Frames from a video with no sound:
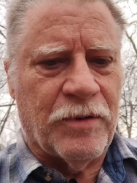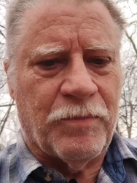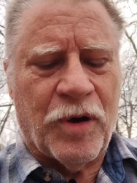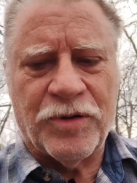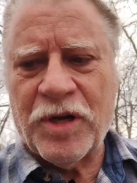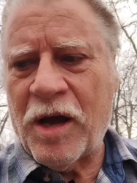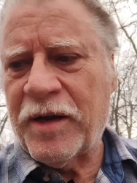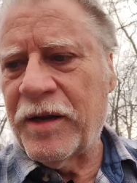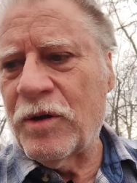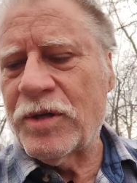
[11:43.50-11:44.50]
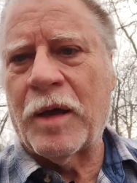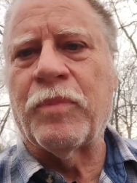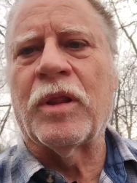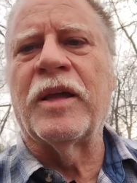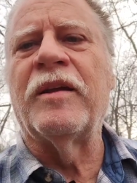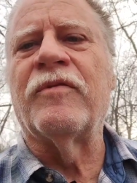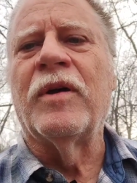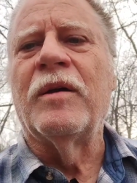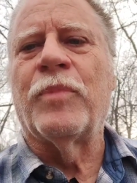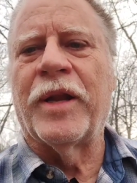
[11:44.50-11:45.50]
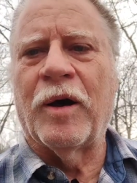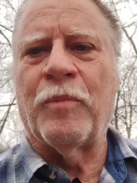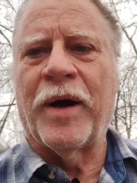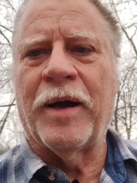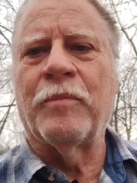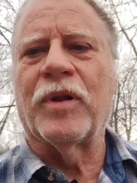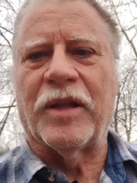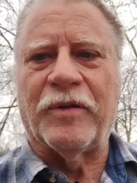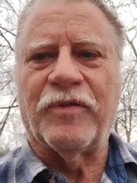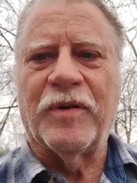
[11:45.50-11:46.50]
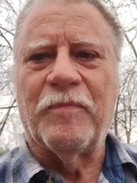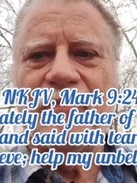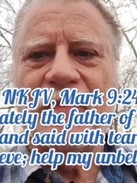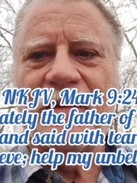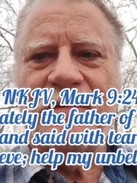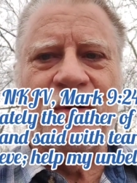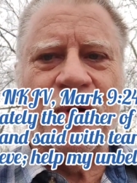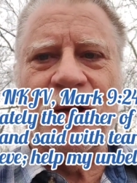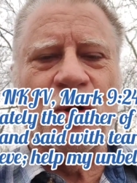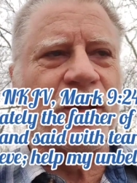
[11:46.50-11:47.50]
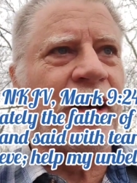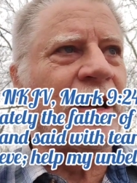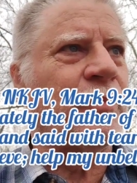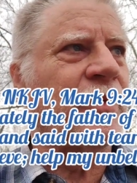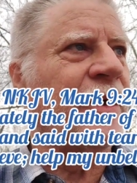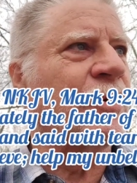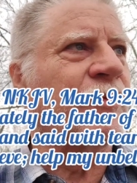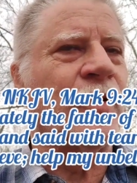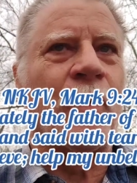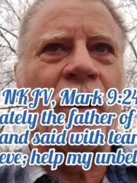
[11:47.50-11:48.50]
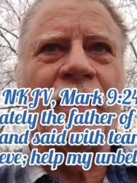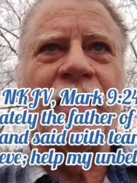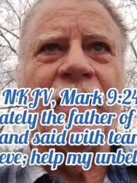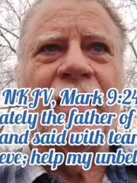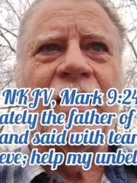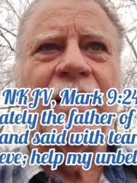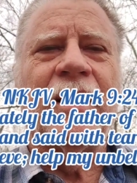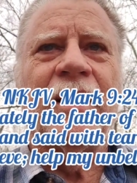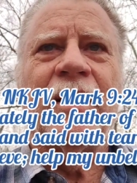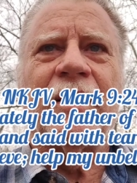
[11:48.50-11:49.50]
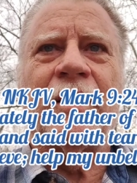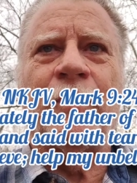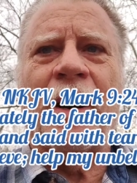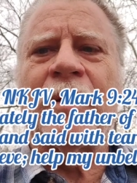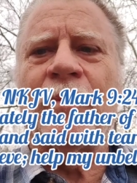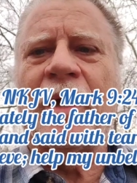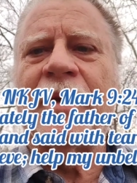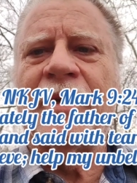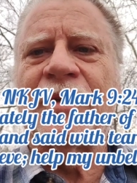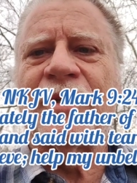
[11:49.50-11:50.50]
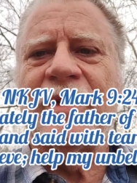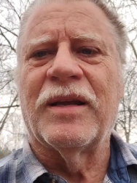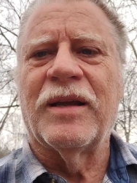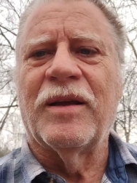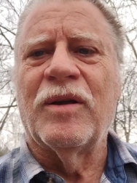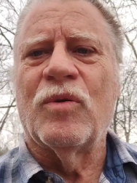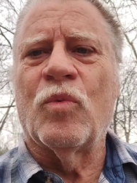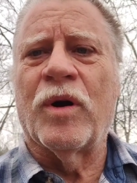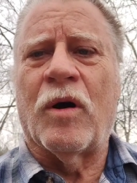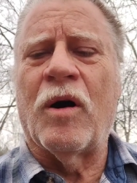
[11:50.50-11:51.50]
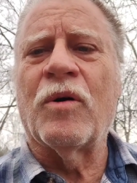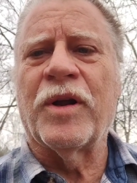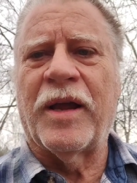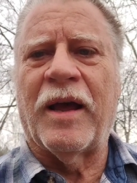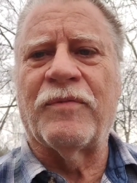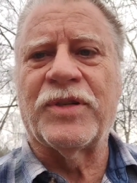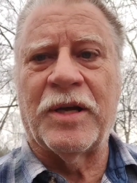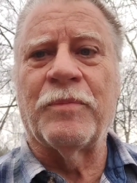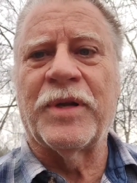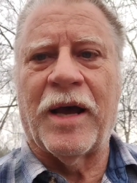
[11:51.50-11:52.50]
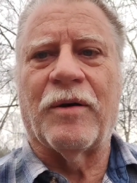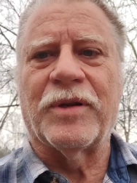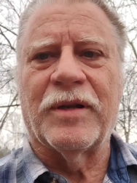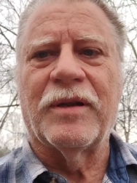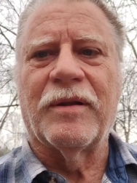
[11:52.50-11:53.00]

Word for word: Paul's talking, he goes, I believe, but help my unbelief. You can look that up later if you want. The bottom line is, we're all going to have some doubt